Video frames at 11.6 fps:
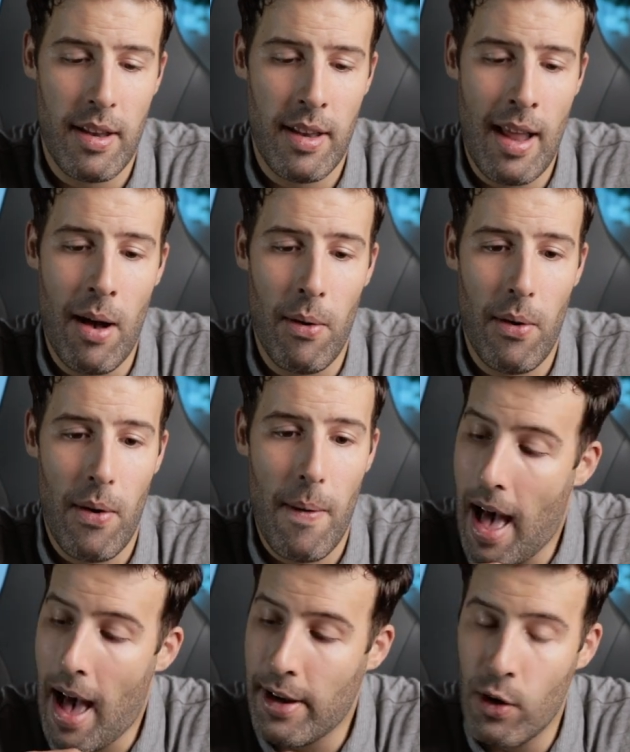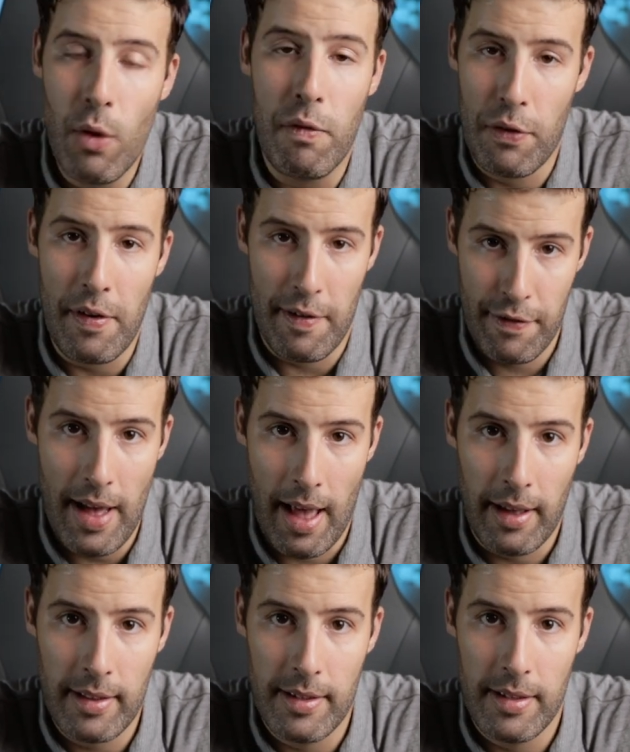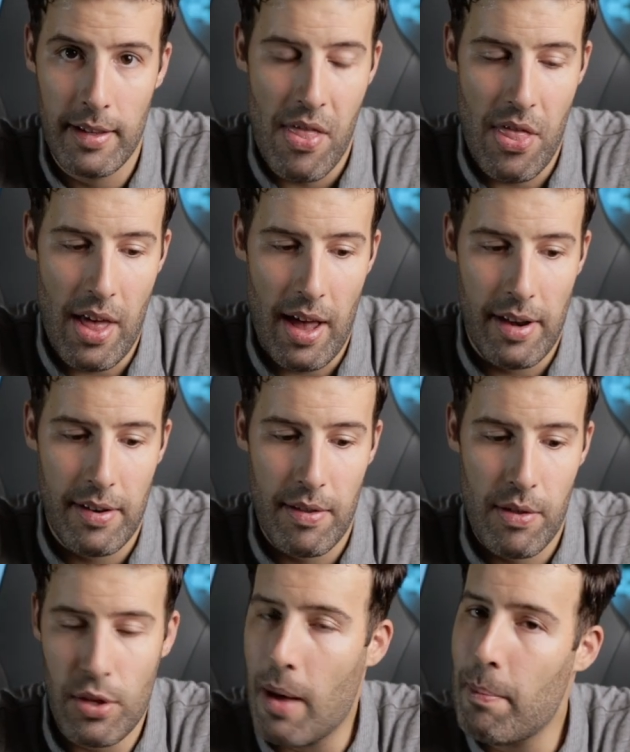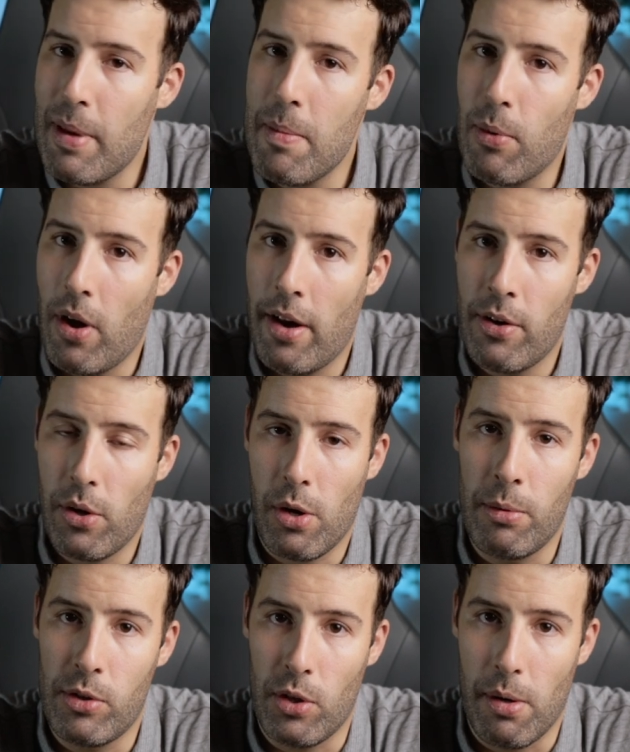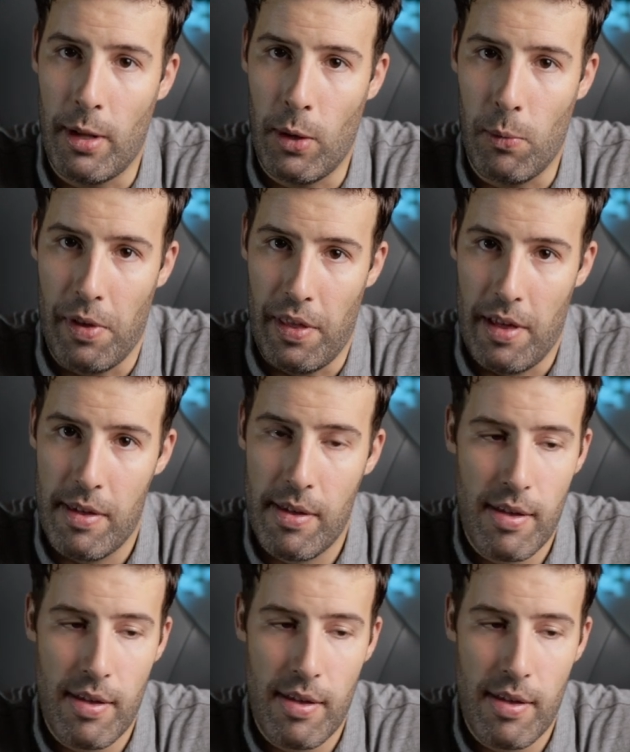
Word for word: Now, I know for a fact that some people are not going to go along with this.